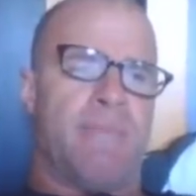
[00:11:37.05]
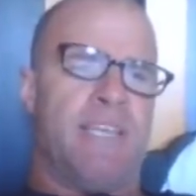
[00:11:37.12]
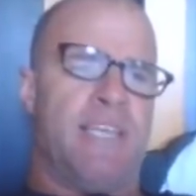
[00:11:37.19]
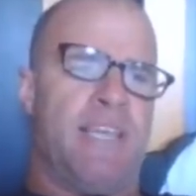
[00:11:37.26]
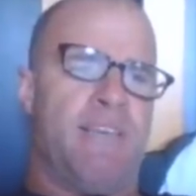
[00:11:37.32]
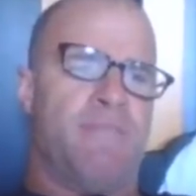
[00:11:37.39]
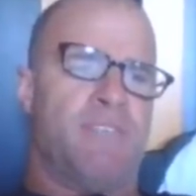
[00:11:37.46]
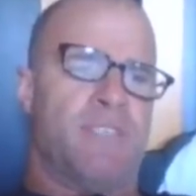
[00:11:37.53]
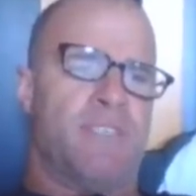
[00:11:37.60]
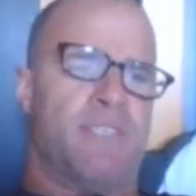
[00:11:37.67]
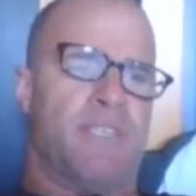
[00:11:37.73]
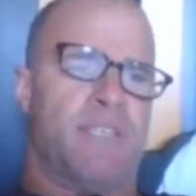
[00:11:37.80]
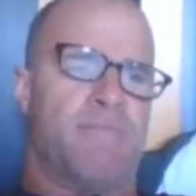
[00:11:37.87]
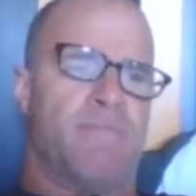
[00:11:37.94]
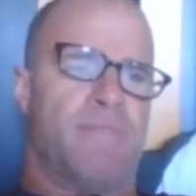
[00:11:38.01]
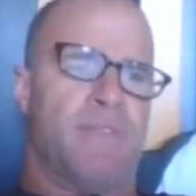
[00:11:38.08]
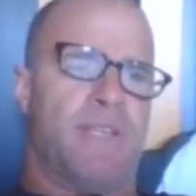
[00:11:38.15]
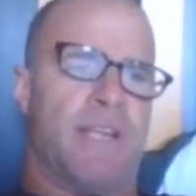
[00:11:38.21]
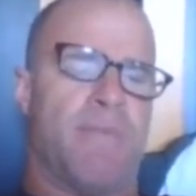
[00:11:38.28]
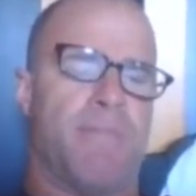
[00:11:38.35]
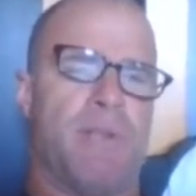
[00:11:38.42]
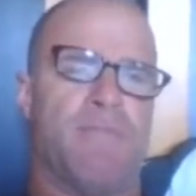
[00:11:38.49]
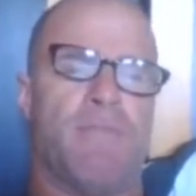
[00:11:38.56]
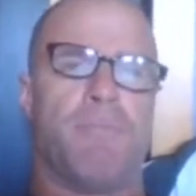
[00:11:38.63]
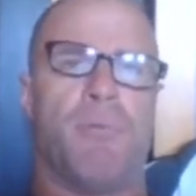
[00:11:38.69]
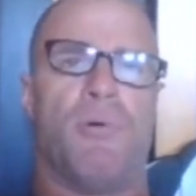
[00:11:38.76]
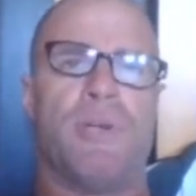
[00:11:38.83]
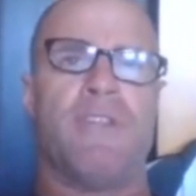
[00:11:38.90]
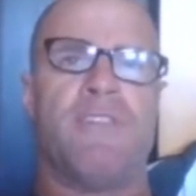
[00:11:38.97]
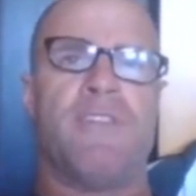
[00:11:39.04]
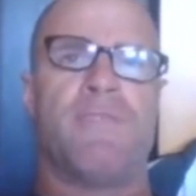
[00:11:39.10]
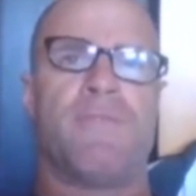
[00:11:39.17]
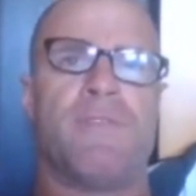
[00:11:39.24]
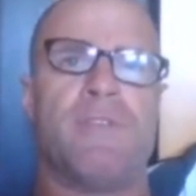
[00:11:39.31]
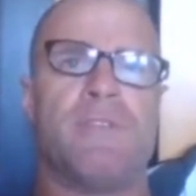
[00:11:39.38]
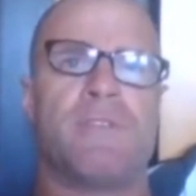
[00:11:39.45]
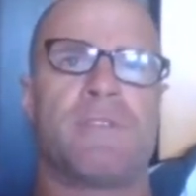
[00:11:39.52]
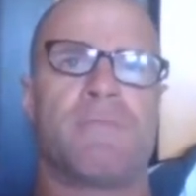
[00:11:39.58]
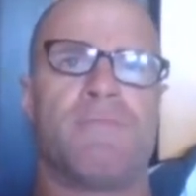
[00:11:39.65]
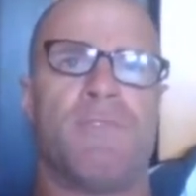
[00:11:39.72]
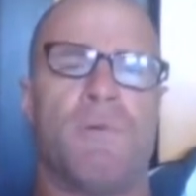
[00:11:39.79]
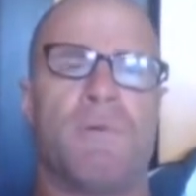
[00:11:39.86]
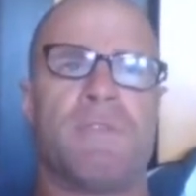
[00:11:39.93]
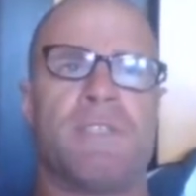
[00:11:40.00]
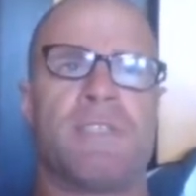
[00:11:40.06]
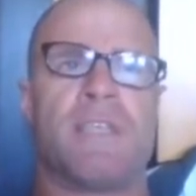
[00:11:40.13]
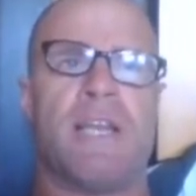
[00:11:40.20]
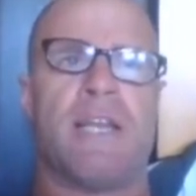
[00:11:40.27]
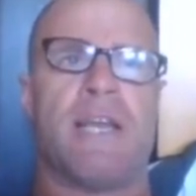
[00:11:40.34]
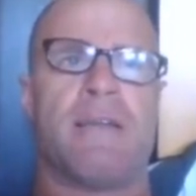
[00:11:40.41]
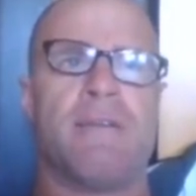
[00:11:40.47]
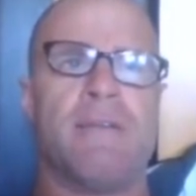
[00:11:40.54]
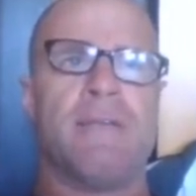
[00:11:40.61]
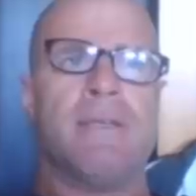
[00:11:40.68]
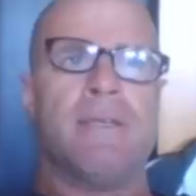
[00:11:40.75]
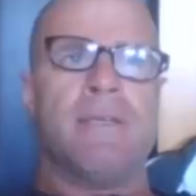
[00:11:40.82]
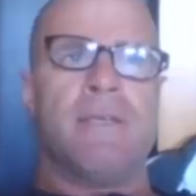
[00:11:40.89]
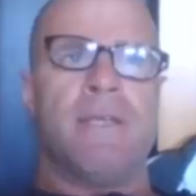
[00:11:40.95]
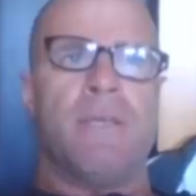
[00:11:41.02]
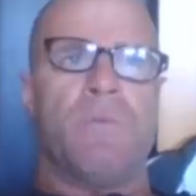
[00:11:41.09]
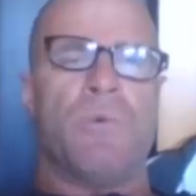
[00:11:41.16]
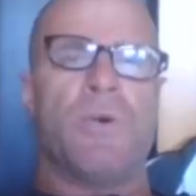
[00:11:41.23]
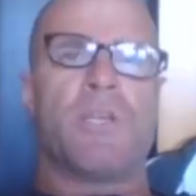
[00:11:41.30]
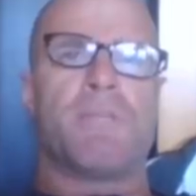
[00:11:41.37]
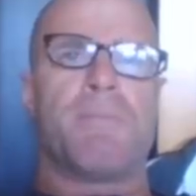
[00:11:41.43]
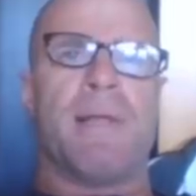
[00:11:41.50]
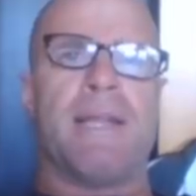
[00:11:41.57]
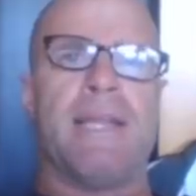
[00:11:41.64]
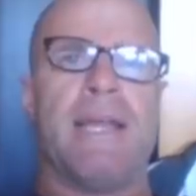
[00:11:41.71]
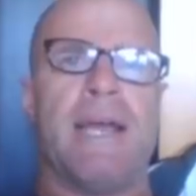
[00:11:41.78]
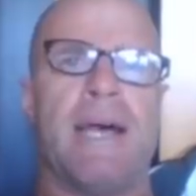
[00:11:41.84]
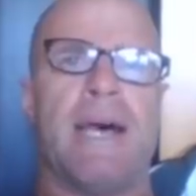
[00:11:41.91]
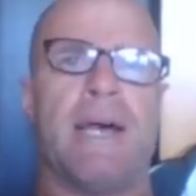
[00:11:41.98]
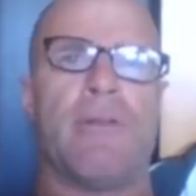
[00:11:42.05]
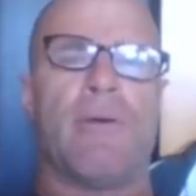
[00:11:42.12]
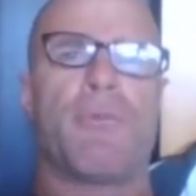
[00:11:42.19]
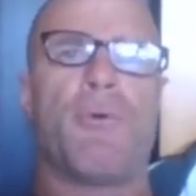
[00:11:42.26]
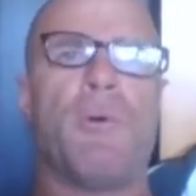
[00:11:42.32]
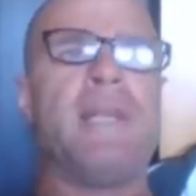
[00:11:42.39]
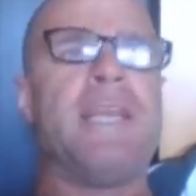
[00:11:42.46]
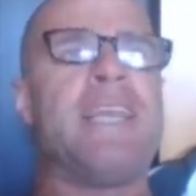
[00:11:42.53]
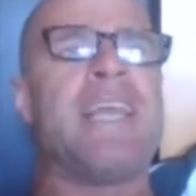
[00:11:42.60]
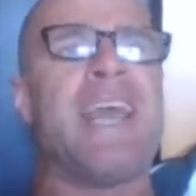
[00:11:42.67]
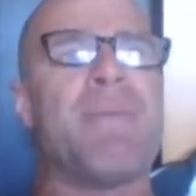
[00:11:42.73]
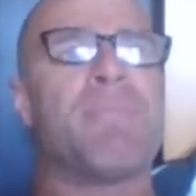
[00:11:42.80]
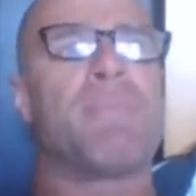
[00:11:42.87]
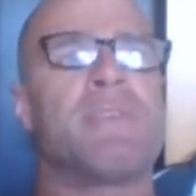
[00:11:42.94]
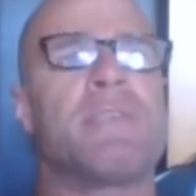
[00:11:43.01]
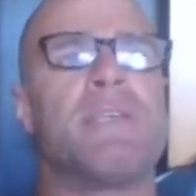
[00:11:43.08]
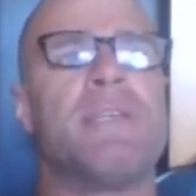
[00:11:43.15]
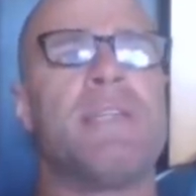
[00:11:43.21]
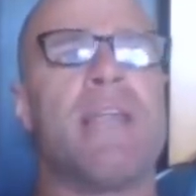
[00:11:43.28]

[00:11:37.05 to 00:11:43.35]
He gives us a bit of a point of difference, forward to centre. He works bloody hard. I thought he kept